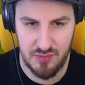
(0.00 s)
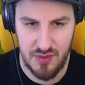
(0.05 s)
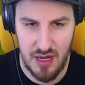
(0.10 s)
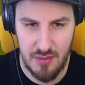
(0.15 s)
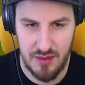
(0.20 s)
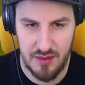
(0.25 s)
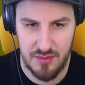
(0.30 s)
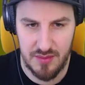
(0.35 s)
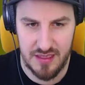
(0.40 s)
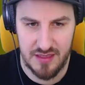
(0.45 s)

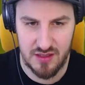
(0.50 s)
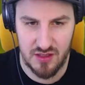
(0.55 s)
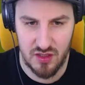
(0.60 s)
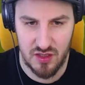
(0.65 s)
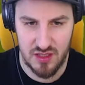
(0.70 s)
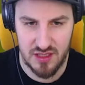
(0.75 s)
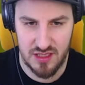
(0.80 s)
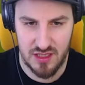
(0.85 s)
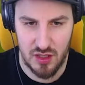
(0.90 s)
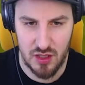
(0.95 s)
probably
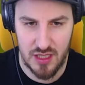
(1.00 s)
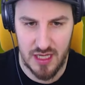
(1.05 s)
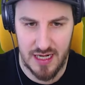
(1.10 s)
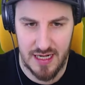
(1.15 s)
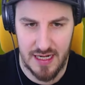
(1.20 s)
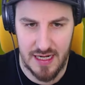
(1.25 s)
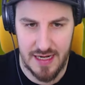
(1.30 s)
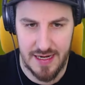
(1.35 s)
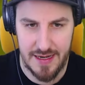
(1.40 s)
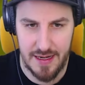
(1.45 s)
does look a
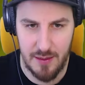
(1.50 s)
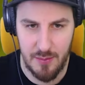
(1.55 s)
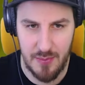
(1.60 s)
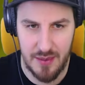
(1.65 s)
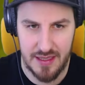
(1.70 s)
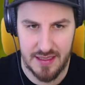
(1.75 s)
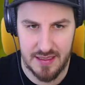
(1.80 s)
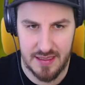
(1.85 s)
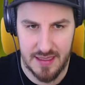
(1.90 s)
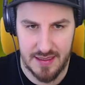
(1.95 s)
little
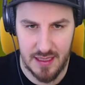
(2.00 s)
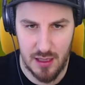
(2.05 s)
bit